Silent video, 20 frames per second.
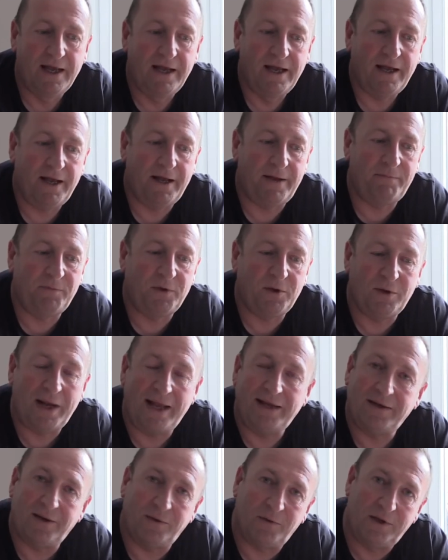um, you'll
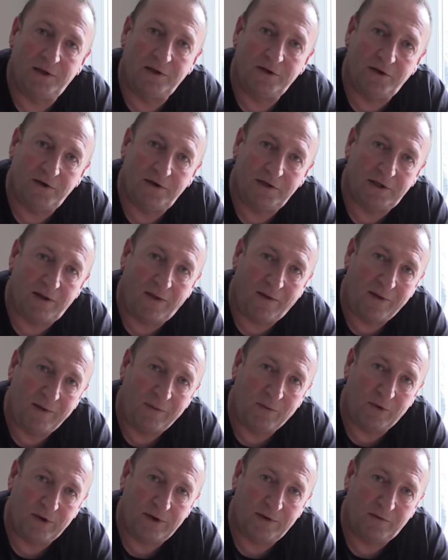end up with a nice
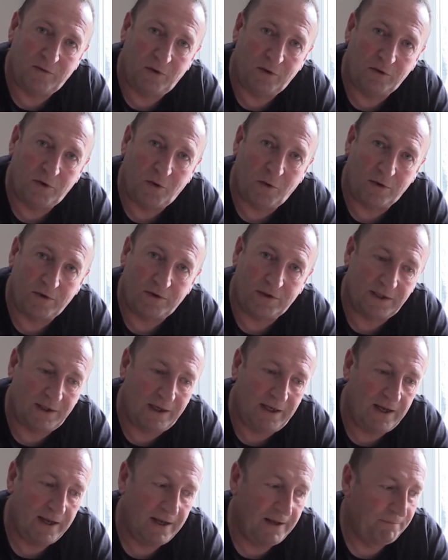library of good
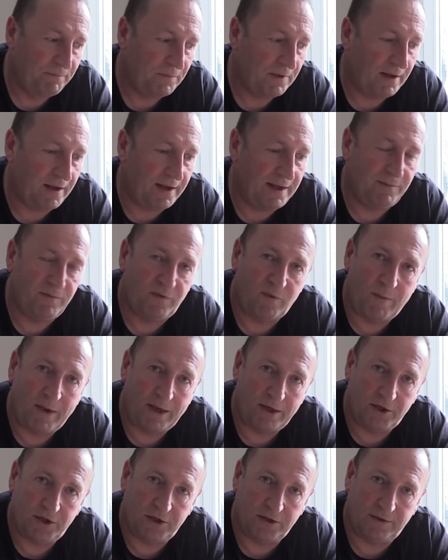quality uh,
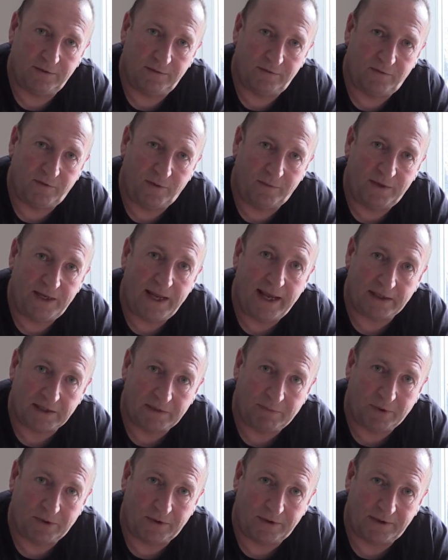information from the
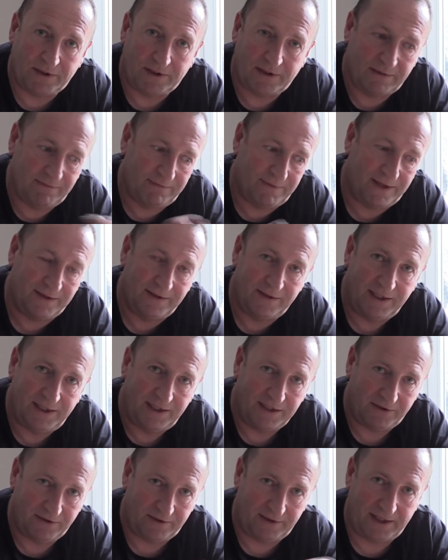experts. And
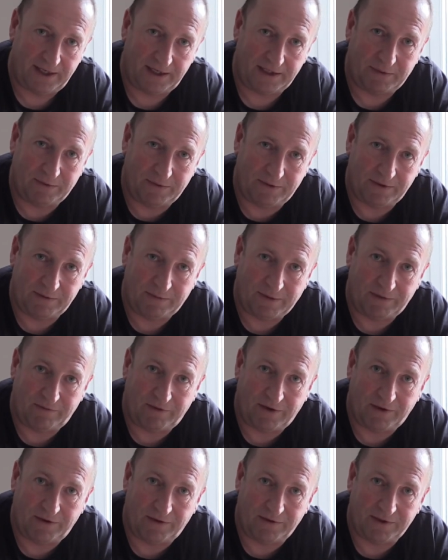these are the experts,
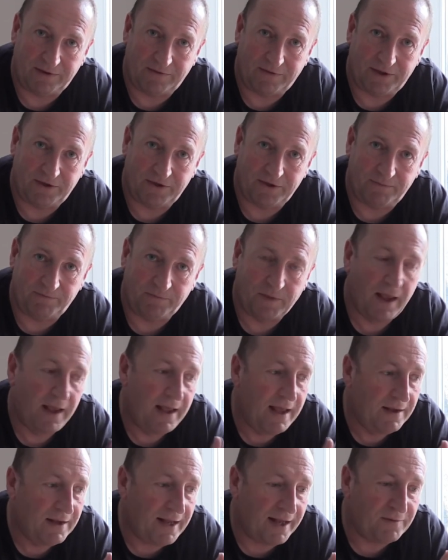Butterfly Conservation.
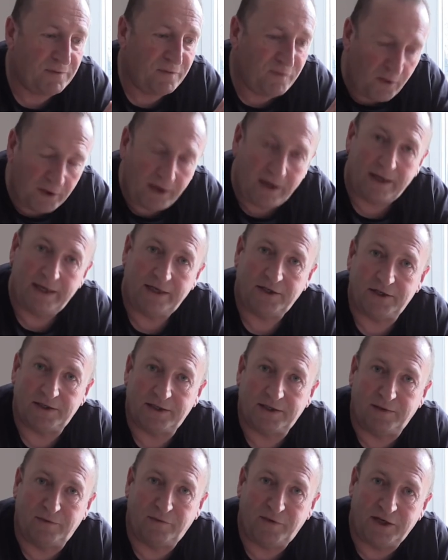And finally, just
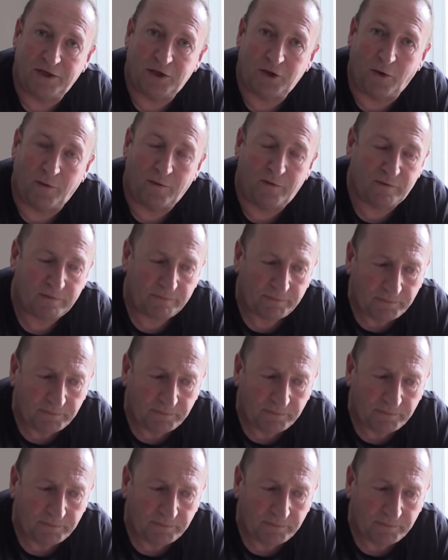to finish off,